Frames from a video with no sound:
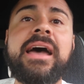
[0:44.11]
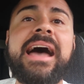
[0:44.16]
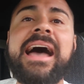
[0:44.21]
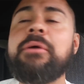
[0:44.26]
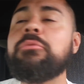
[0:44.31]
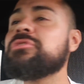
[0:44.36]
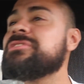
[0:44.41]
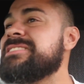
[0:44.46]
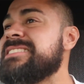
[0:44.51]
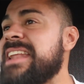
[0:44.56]
I
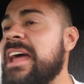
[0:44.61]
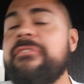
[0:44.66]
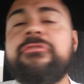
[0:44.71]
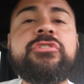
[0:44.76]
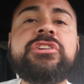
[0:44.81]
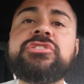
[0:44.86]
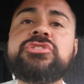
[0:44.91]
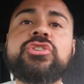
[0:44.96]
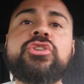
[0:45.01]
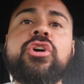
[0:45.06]
was
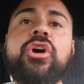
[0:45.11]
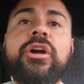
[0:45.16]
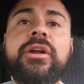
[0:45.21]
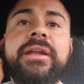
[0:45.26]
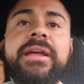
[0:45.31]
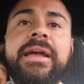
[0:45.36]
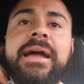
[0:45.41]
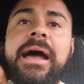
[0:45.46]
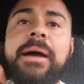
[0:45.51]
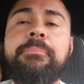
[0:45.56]
never into
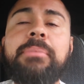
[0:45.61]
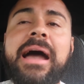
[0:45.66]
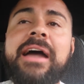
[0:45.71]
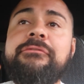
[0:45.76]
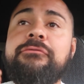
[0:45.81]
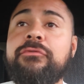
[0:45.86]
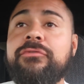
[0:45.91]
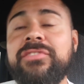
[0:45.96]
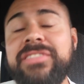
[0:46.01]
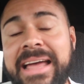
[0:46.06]
gardening.
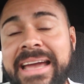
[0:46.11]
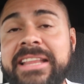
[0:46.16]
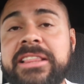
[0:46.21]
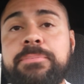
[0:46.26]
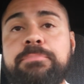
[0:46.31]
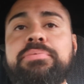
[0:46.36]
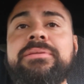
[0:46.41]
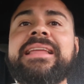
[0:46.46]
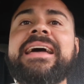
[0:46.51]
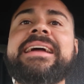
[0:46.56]
I
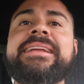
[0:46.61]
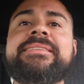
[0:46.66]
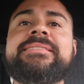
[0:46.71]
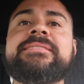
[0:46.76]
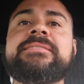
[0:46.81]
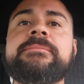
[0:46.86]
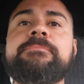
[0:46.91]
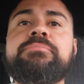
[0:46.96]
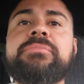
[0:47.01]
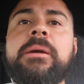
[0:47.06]
liked
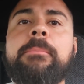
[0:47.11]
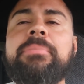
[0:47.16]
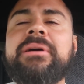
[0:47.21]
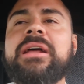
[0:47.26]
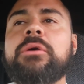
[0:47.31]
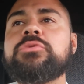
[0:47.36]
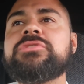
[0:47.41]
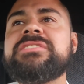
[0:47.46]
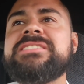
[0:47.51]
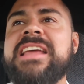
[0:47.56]
plants, but
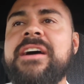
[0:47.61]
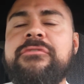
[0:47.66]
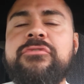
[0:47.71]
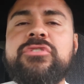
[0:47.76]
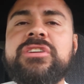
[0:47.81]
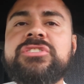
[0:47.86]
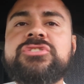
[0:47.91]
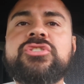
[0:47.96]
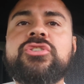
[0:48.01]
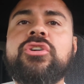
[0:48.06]
I was
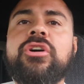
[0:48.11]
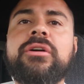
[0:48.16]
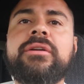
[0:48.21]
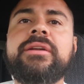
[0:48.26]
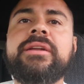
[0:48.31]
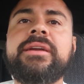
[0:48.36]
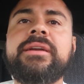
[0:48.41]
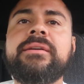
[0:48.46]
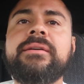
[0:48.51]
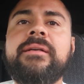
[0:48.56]
never into
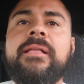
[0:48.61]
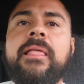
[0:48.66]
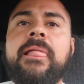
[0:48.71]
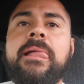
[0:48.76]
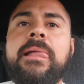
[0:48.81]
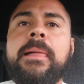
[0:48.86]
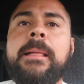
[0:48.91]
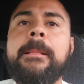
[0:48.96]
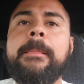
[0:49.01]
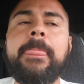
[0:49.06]
gardening.
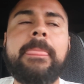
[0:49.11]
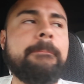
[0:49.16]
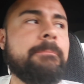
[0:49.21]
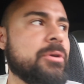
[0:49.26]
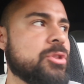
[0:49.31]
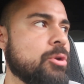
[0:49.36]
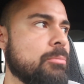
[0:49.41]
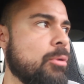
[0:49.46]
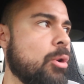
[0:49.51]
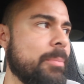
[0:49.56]

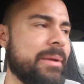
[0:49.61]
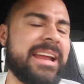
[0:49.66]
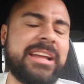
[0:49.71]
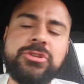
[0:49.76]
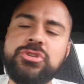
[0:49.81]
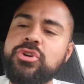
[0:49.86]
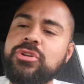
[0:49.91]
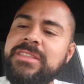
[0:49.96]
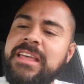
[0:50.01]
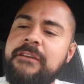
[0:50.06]
But the moment I
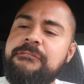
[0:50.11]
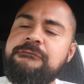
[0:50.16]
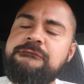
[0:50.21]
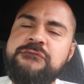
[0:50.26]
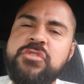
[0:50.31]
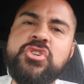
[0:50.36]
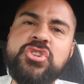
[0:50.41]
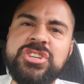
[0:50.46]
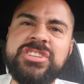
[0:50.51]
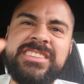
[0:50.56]
took that
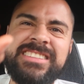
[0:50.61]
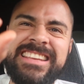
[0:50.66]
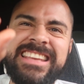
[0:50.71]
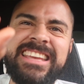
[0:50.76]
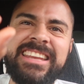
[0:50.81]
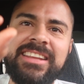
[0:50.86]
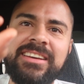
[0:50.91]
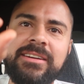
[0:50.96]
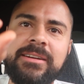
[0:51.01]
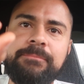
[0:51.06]
first
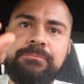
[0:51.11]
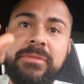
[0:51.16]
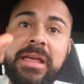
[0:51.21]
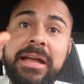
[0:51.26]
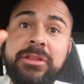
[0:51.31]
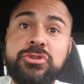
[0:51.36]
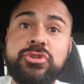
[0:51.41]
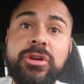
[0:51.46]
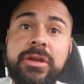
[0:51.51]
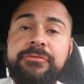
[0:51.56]
seed,
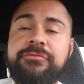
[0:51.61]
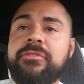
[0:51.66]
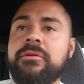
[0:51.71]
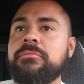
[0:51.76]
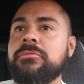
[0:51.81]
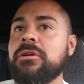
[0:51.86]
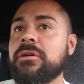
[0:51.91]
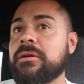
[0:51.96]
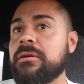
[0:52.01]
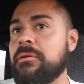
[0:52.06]
I
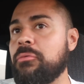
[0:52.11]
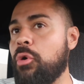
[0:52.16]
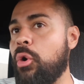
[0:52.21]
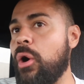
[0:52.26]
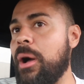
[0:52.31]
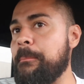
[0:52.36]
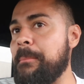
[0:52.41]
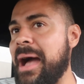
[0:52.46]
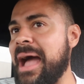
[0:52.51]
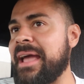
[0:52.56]

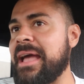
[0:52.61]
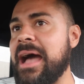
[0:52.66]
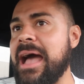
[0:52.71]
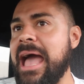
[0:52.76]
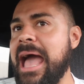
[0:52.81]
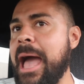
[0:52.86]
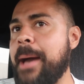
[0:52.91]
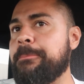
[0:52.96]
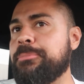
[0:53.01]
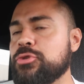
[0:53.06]
got
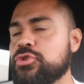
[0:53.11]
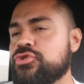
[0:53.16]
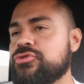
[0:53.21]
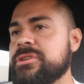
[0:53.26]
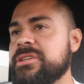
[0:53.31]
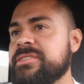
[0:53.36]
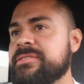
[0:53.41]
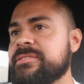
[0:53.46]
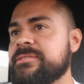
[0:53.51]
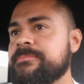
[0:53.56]
apple
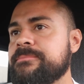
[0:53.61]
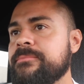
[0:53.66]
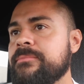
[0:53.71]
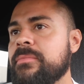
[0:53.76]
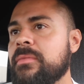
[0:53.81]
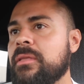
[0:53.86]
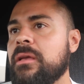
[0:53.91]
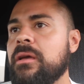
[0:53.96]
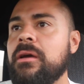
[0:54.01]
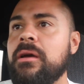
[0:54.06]
trees.
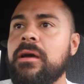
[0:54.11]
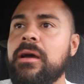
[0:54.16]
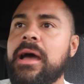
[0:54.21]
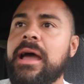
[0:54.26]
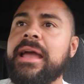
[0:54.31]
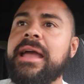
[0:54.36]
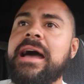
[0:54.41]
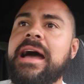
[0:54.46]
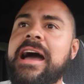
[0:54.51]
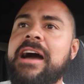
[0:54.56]

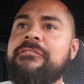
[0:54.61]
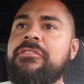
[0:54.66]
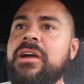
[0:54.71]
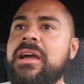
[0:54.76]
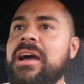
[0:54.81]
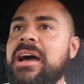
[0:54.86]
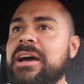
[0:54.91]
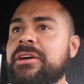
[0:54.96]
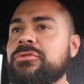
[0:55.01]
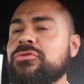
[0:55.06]
I got
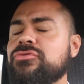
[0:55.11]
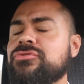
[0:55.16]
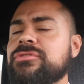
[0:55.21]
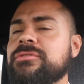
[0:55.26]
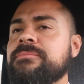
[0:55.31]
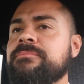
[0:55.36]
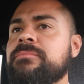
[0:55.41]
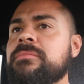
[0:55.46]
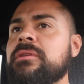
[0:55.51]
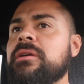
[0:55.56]
avocados.
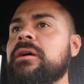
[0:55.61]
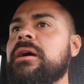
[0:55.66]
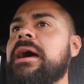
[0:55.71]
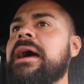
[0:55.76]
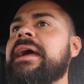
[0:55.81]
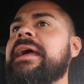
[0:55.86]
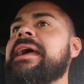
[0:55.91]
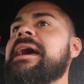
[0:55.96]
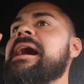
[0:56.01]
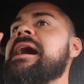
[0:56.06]

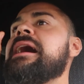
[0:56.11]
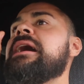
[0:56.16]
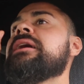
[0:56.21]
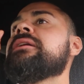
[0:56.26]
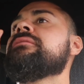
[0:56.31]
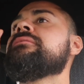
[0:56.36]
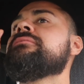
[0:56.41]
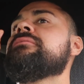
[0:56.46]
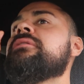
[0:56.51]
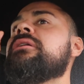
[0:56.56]
I got